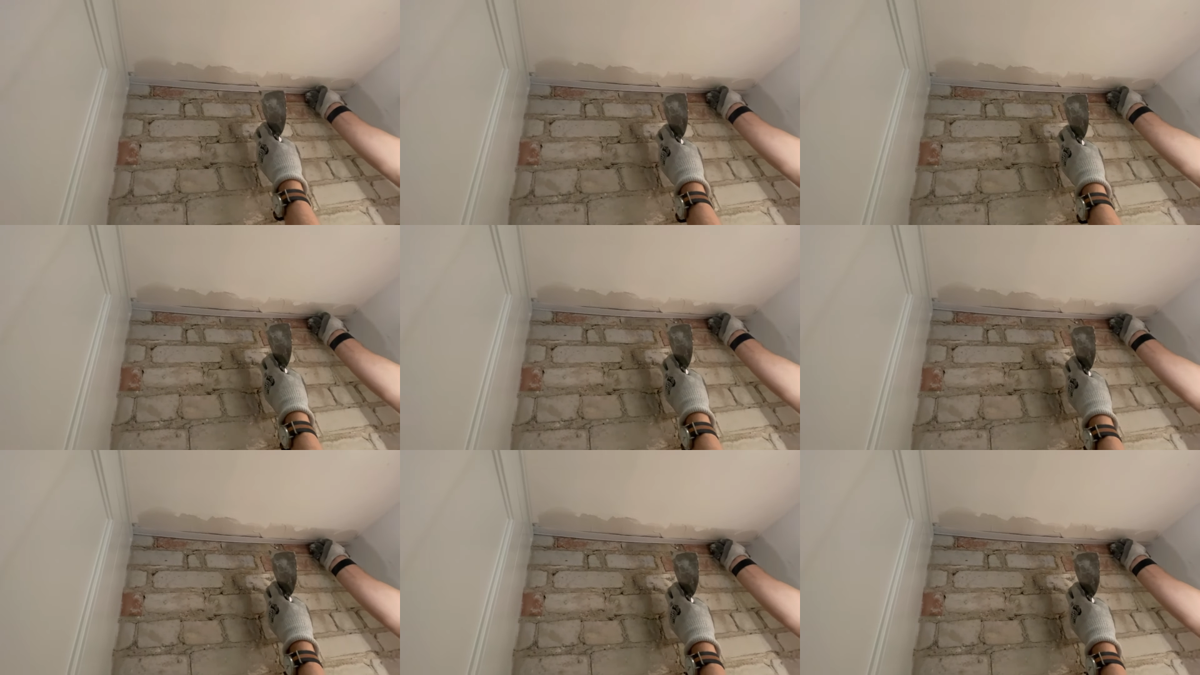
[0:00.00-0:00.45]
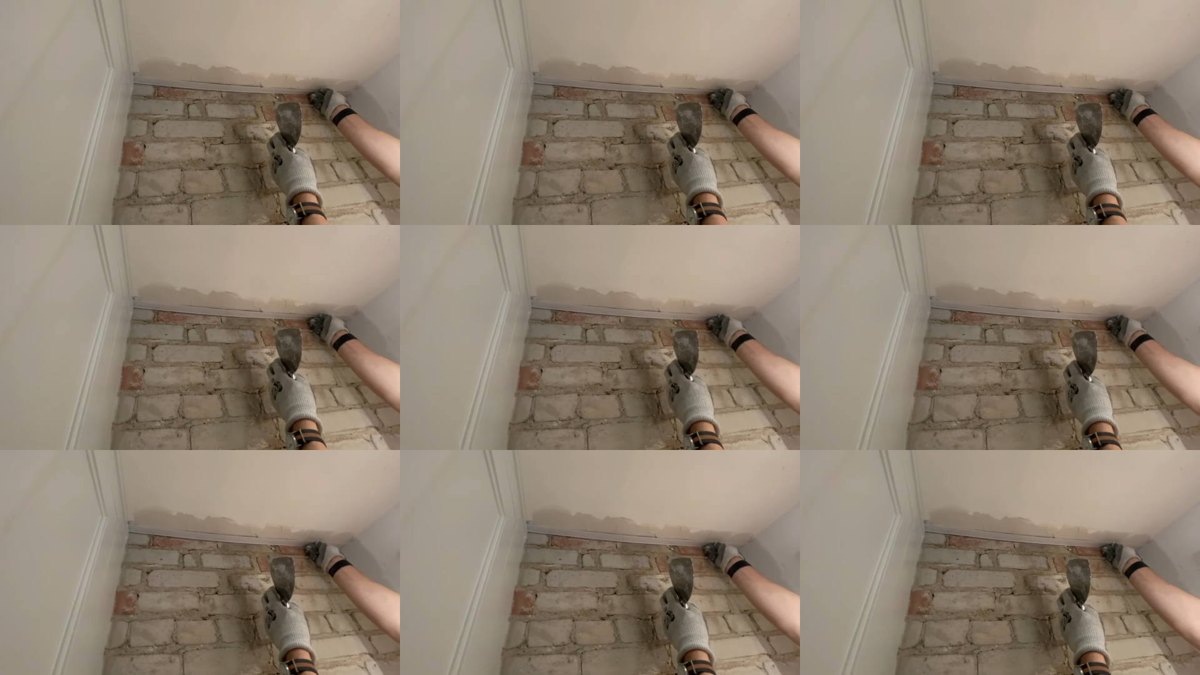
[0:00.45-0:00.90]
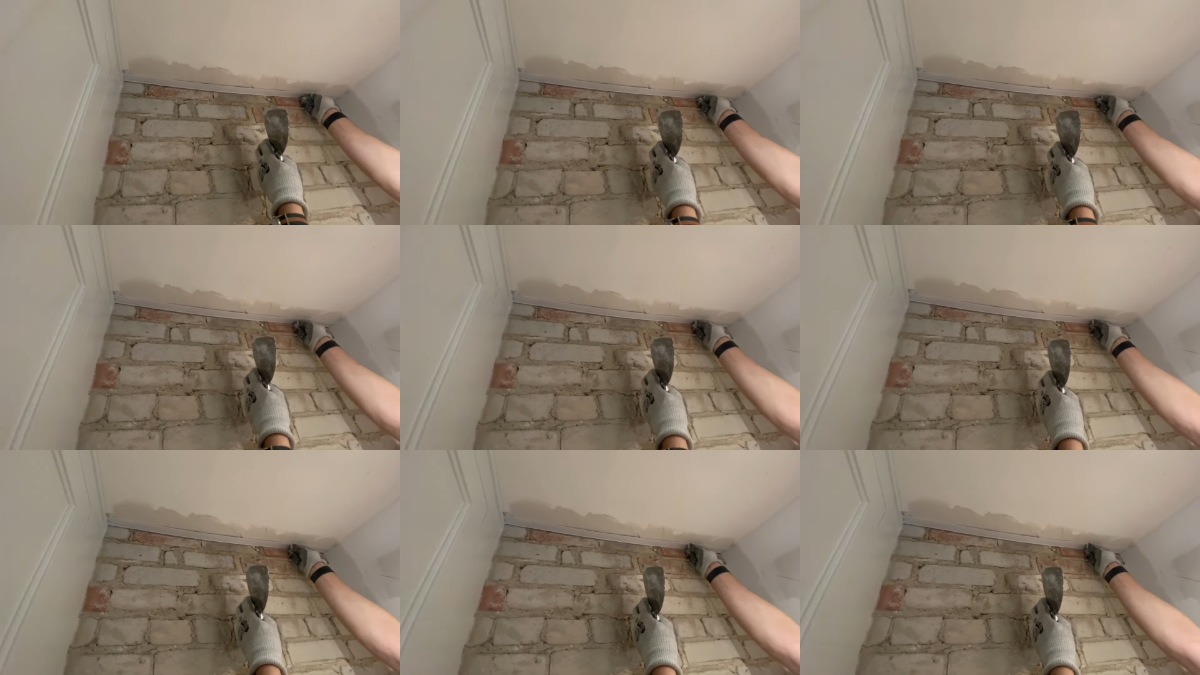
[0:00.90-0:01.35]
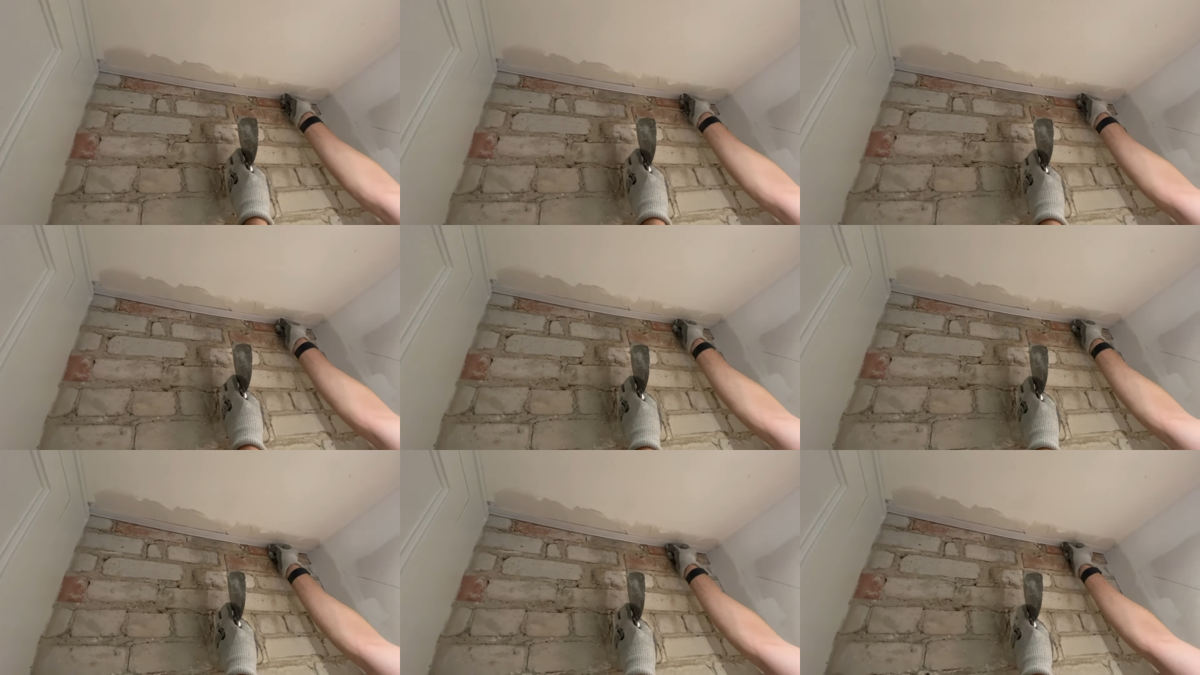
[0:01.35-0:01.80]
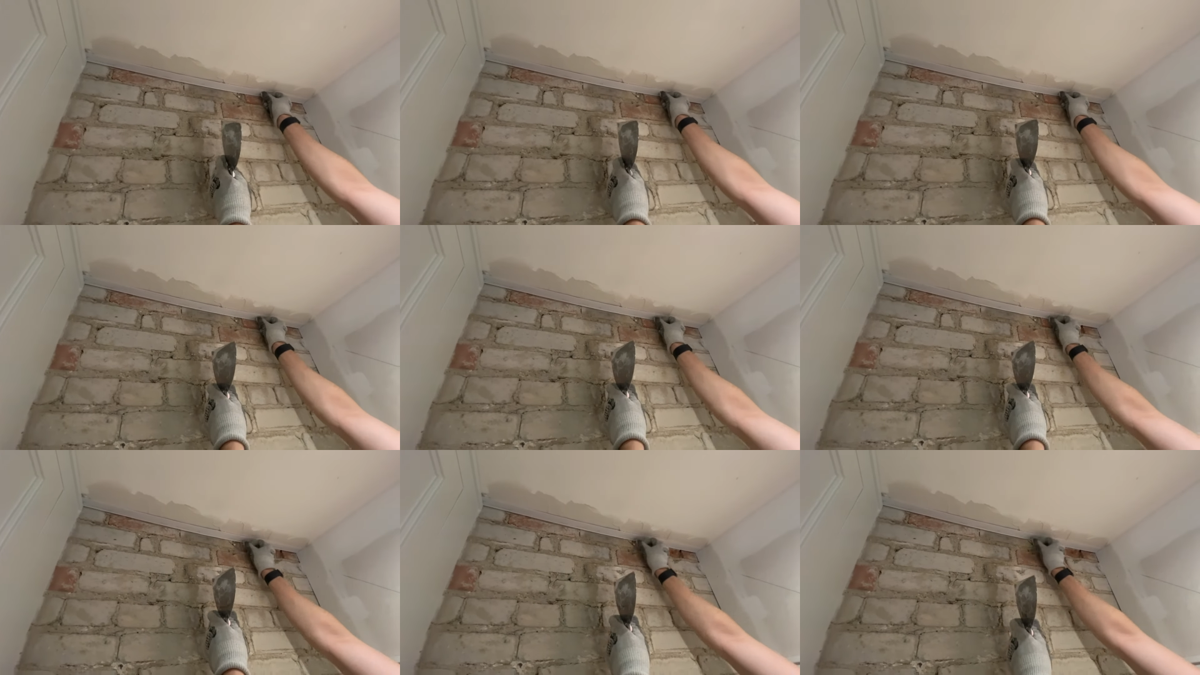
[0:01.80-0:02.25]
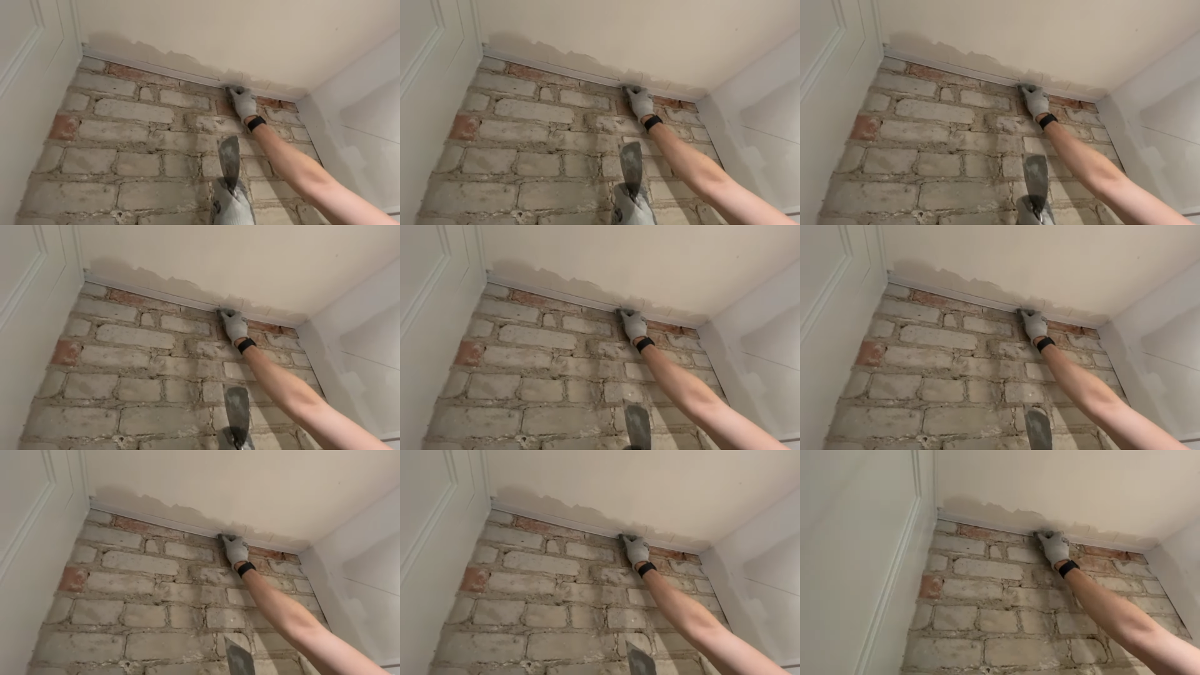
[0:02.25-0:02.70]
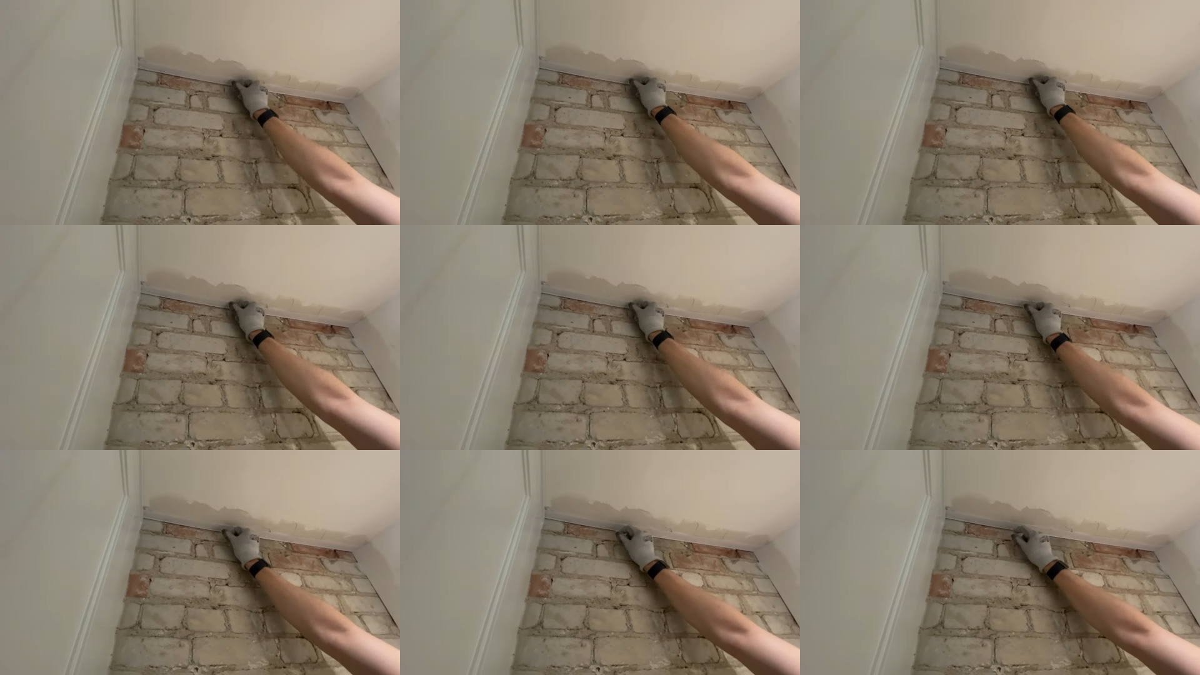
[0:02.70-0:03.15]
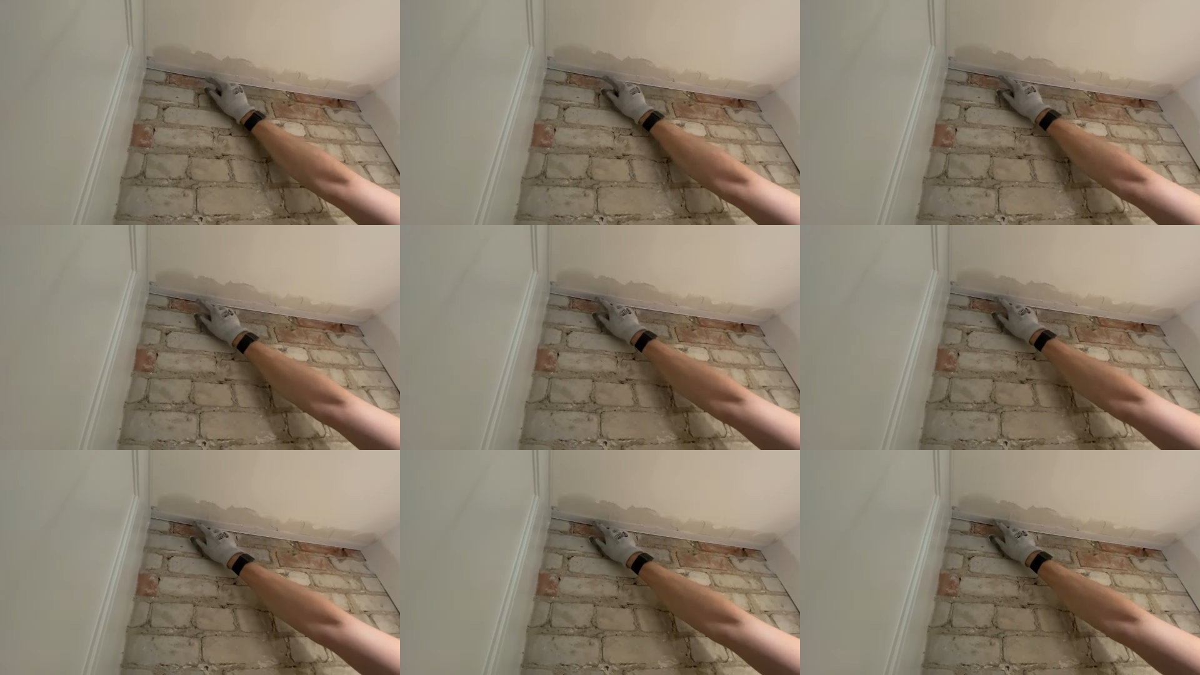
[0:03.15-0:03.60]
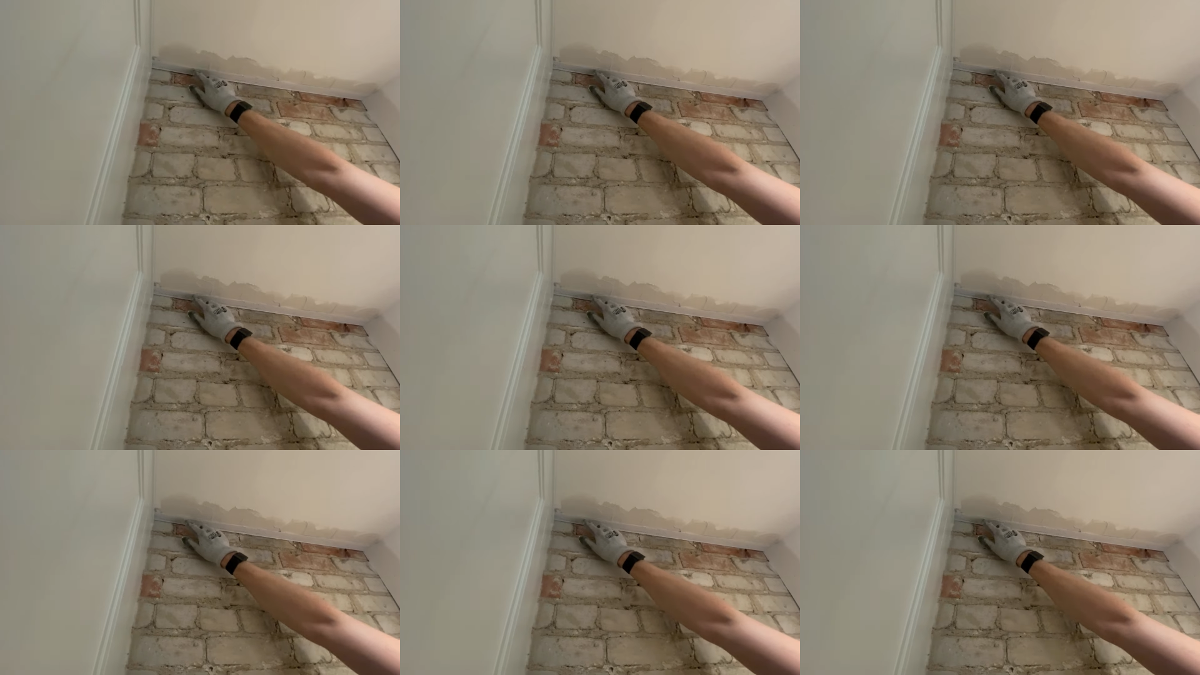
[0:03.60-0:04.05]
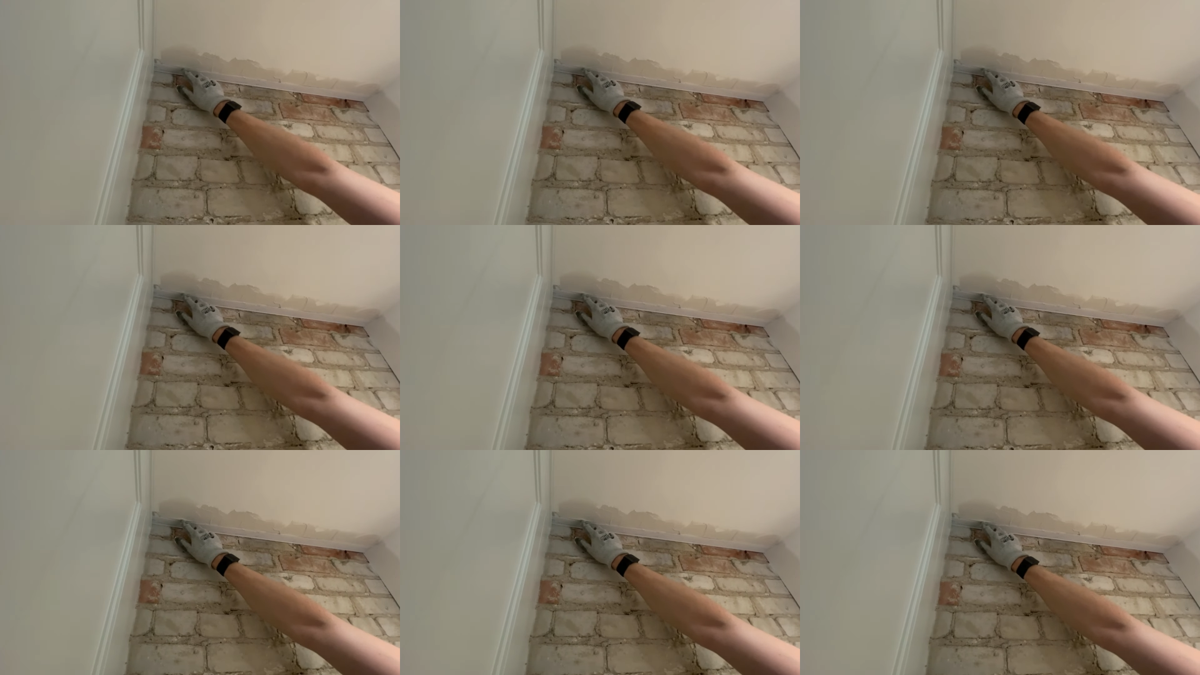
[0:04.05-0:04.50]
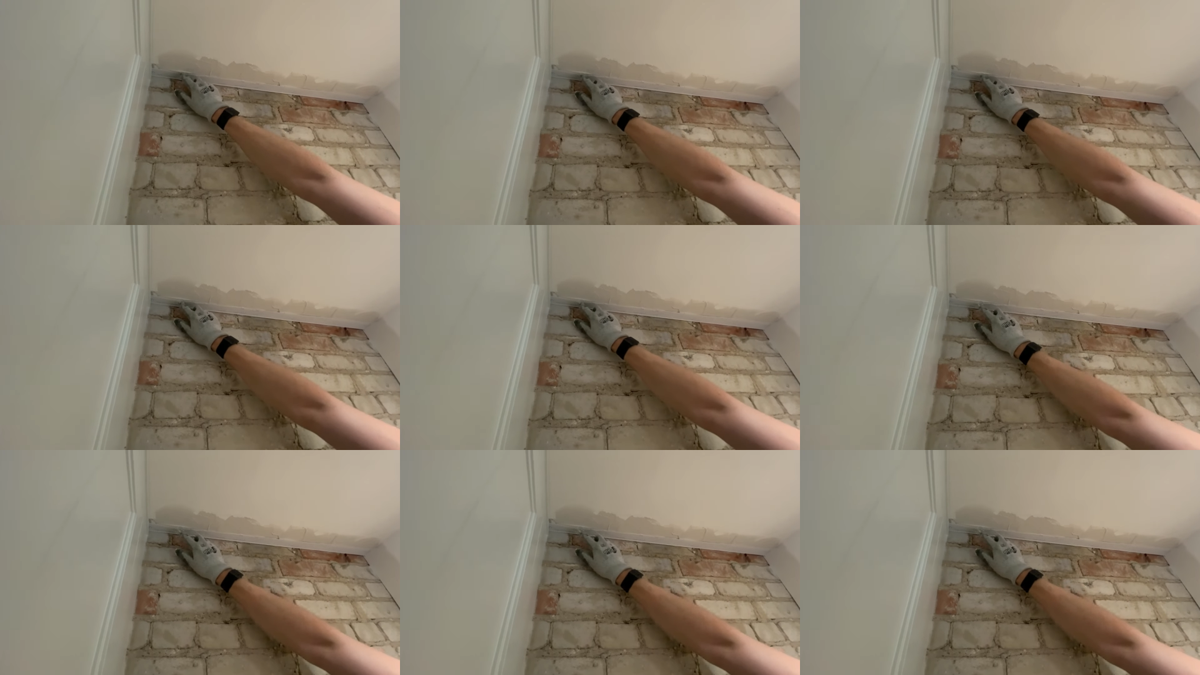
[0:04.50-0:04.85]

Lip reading: [unreadable: no face in view]